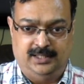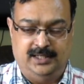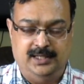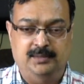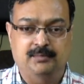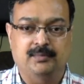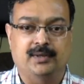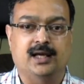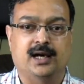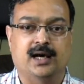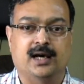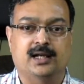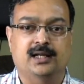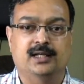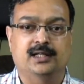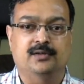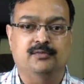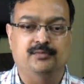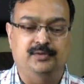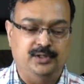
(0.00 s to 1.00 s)
in my
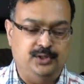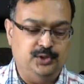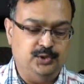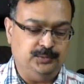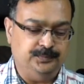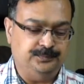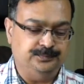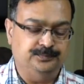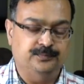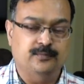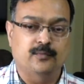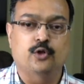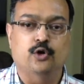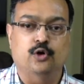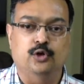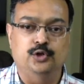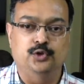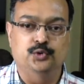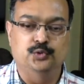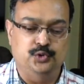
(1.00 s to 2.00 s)
earlier video
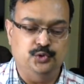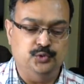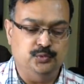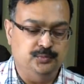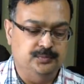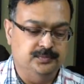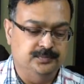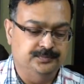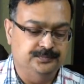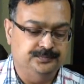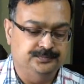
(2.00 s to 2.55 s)
on YouTube.